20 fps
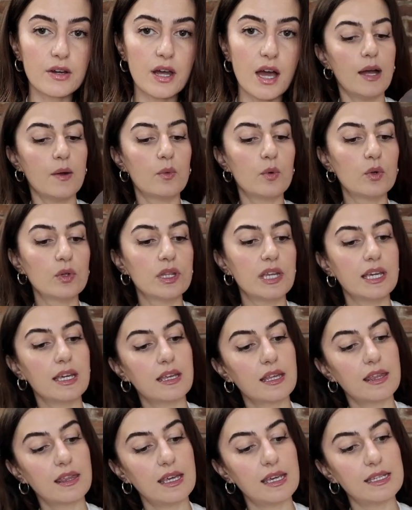I will
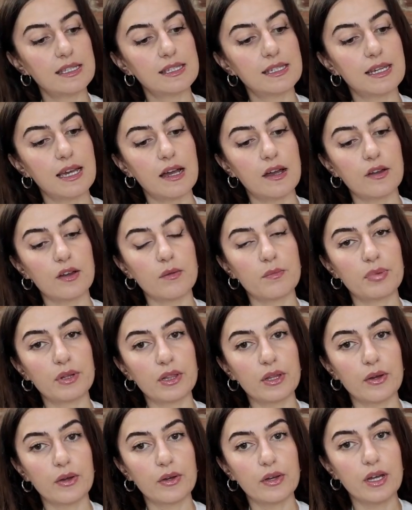link these down
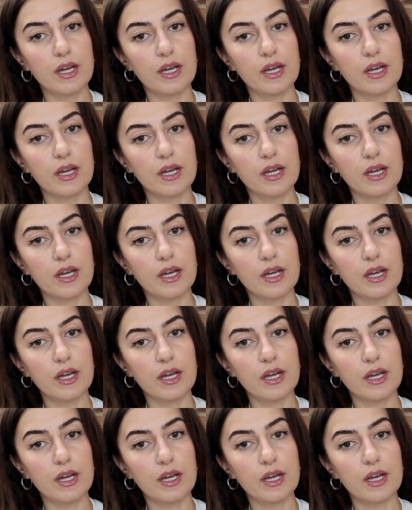below